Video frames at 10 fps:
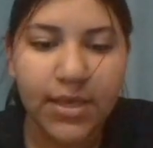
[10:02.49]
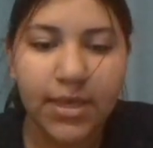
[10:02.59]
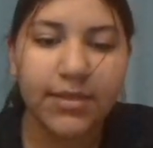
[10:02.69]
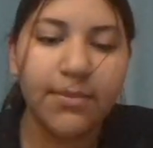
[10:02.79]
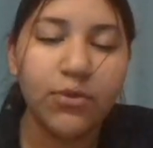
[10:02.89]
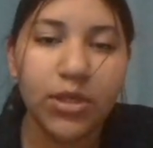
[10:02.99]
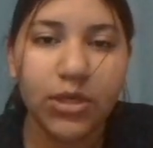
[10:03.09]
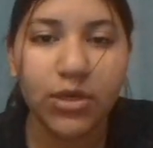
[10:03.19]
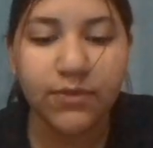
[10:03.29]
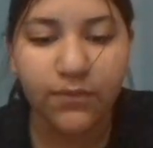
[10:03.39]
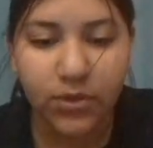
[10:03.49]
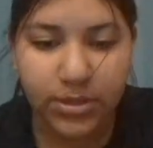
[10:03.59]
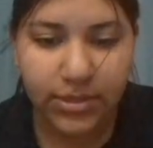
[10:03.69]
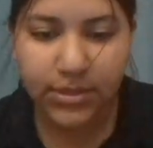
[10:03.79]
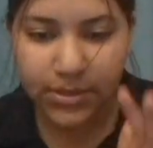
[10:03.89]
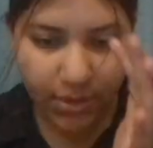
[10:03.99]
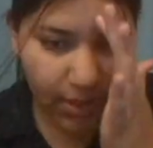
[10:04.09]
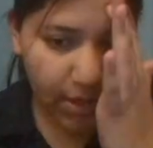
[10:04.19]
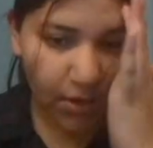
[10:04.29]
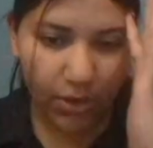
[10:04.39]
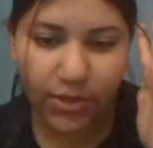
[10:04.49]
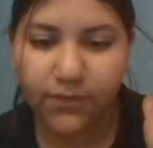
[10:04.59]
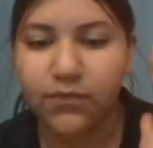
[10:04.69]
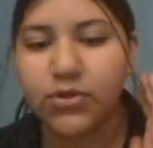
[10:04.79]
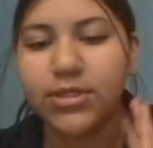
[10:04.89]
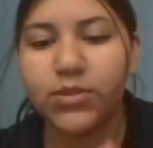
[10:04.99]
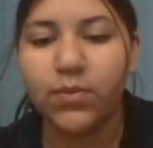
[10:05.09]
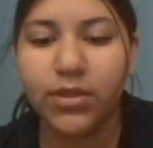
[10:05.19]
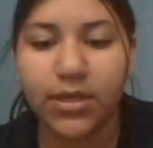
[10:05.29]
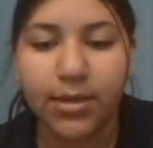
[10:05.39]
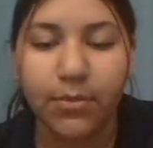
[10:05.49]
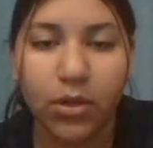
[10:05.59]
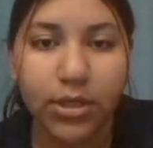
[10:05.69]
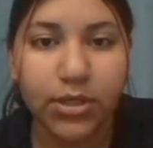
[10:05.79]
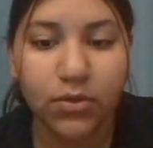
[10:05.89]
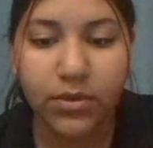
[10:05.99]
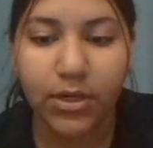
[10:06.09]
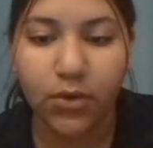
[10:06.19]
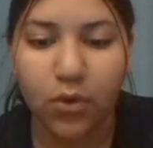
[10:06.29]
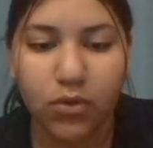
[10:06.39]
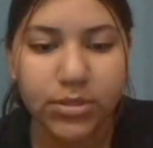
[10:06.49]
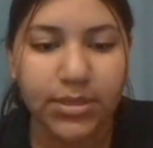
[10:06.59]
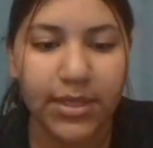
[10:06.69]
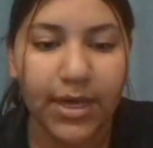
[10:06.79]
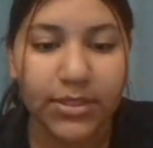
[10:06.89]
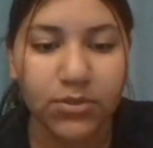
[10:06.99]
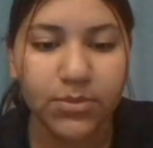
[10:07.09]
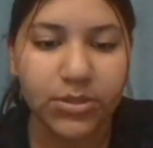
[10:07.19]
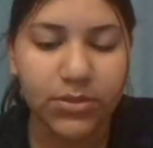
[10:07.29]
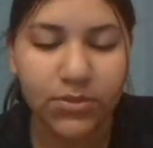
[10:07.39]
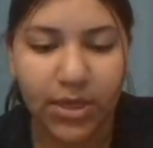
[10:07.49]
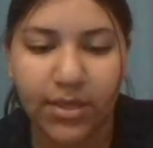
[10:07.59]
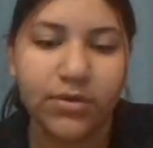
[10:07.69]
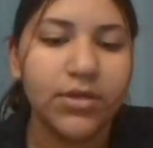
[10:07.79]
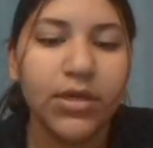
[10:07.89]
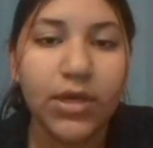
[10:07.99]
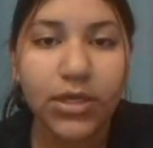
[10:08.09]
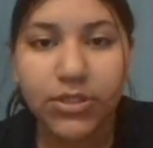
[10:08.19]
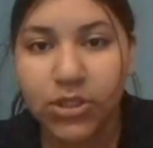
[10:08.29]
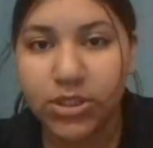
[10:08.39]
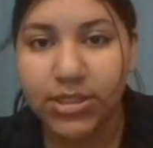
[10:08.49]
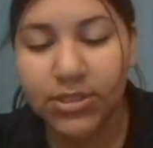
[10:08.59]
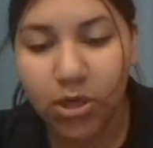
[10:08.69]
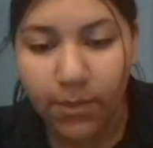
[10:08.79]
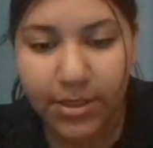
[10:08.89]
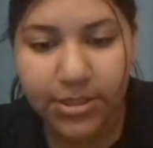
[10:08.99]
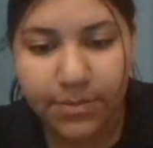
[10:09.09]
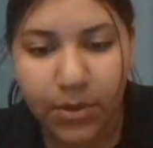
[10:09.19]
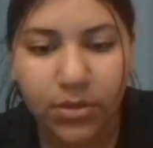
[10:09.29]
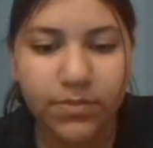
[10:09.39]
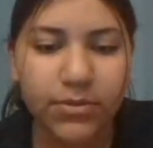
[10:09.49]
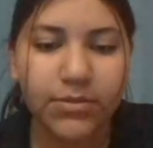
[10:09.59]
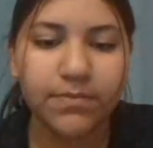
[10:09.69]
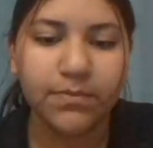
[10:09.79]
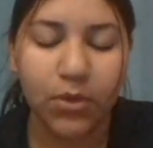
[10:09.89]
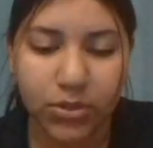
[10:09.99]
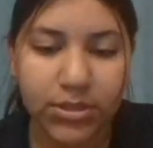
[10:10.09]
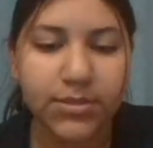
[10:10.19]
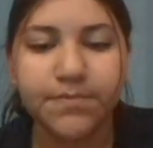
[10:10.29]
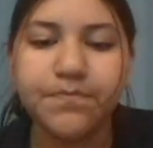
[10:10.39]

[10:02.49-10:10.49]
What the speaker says: Intramolecular forces are the forces within a molecule that holds the atoms together. such as covalent bonds.